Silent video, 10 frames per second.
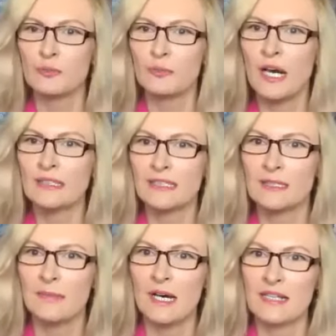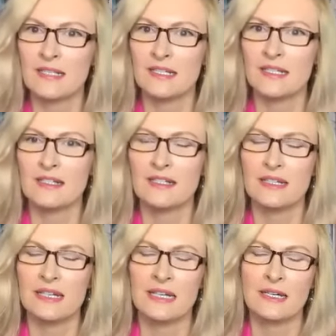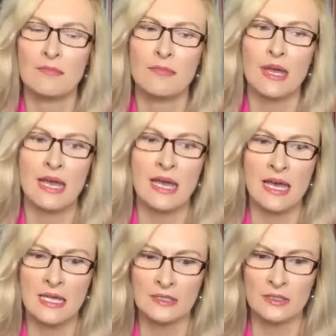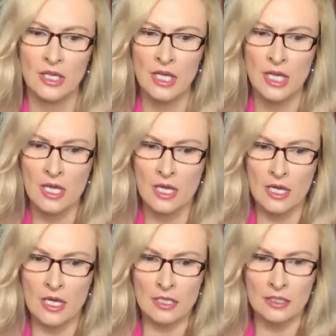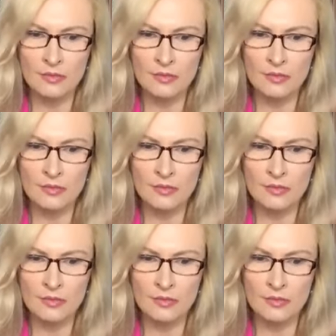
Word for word: bought in Bosnia, um, and the